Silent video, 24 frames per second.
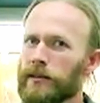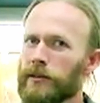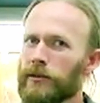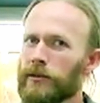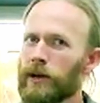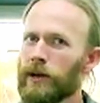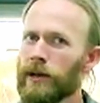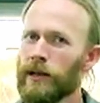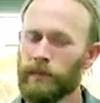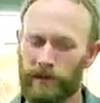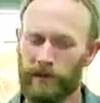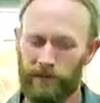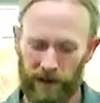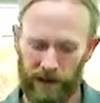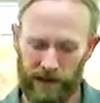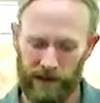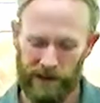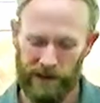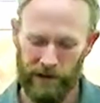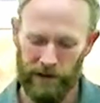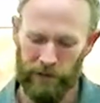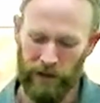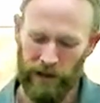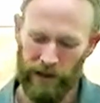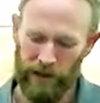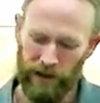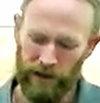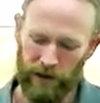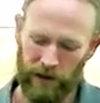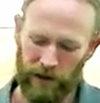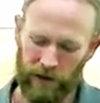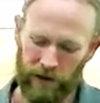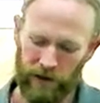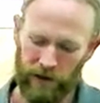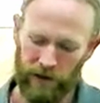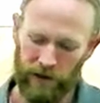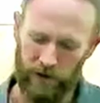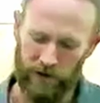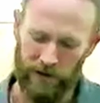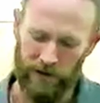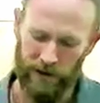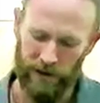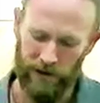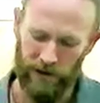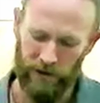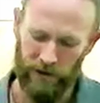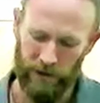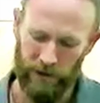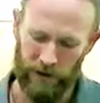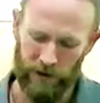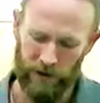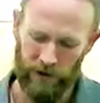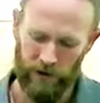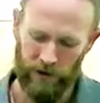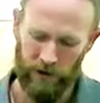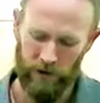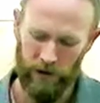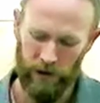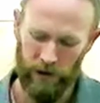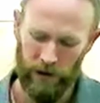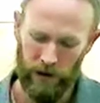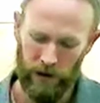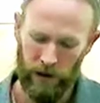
quite a bit faster than my car goes. I don't know about you.